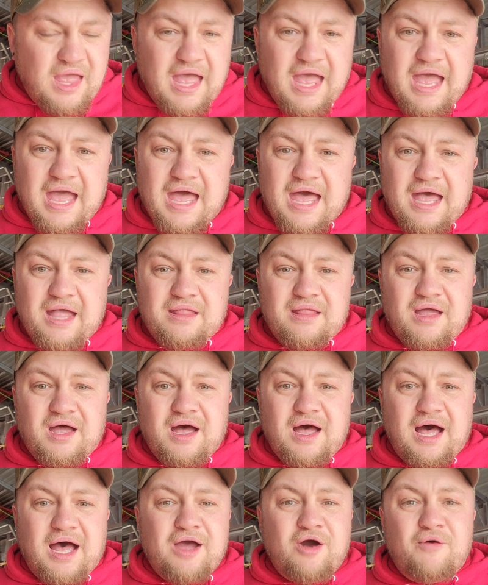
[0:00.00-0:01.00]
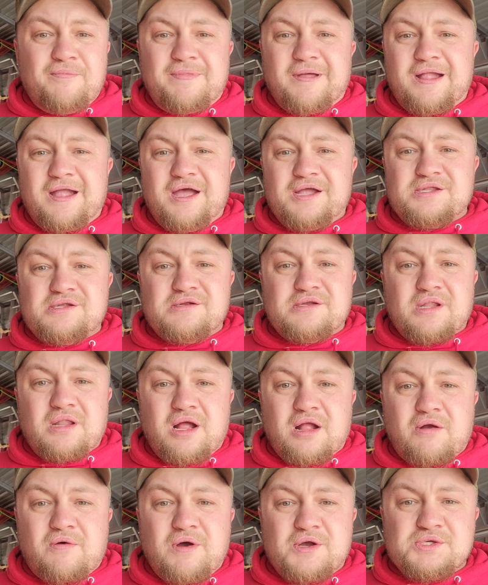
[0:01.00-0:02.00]
And I hope that answers a
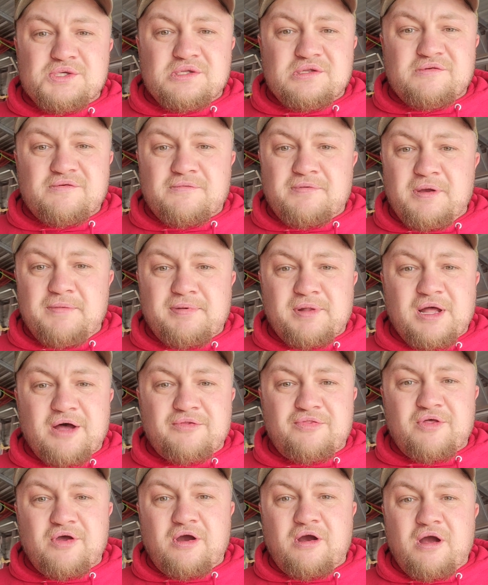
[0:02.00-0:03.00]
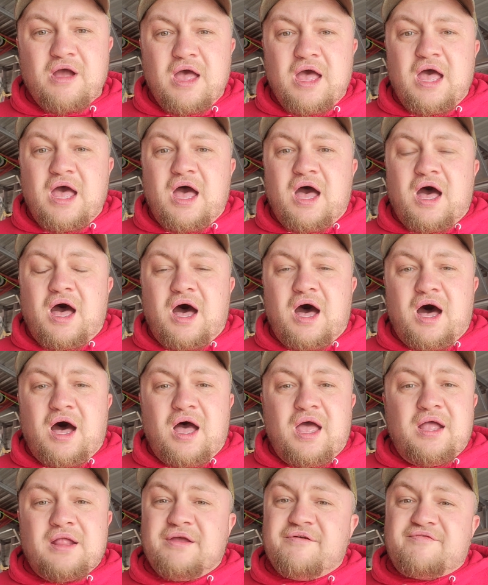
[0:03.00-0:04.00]
lot of questions for people out there.
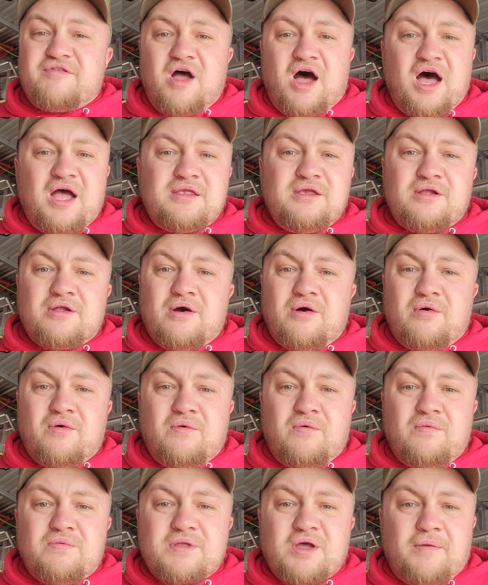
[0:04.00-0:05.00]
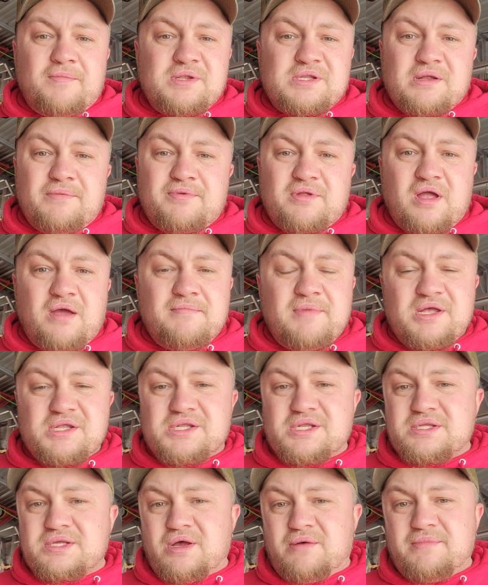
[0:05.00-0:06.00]
And if not, tell me something I
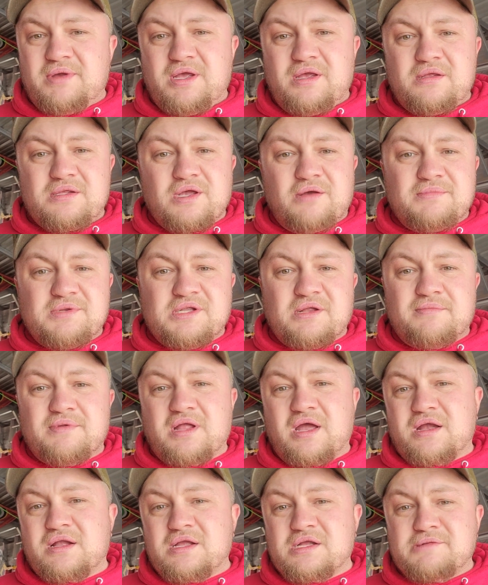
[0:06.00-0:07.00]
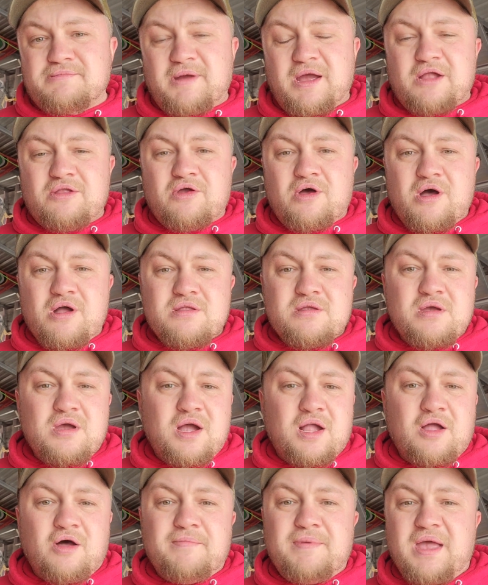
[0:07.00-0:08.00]
missed. Tell me something I can expand on,
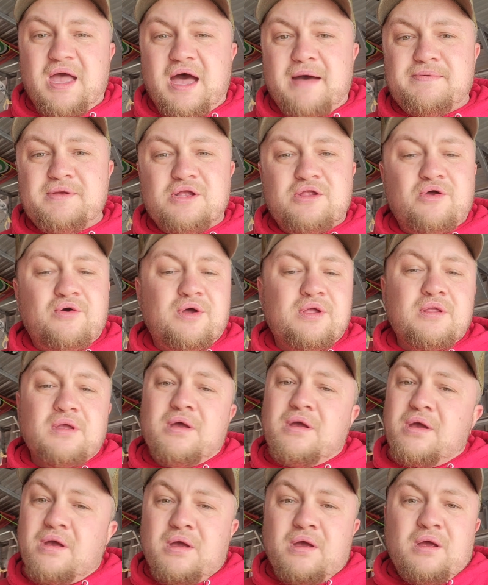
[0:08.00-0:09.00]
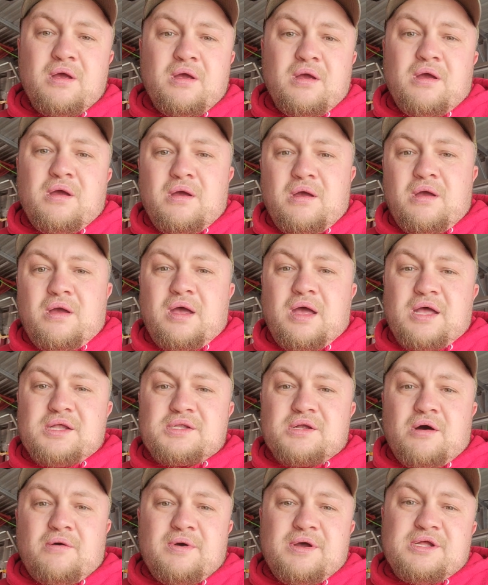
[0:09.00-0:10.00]
and I'll be happy to do it. As
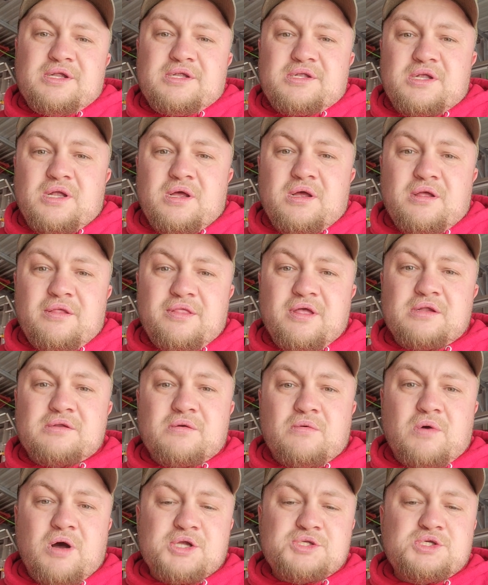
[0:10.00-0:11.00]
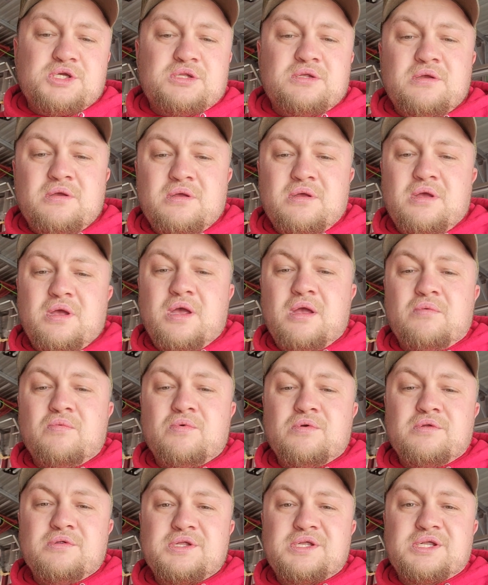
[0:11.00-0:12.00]
always, thanks for watching, and
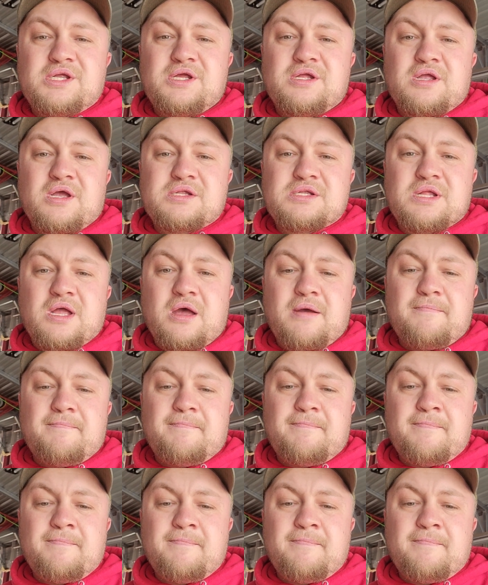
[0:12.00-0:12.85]
we'll see you next time.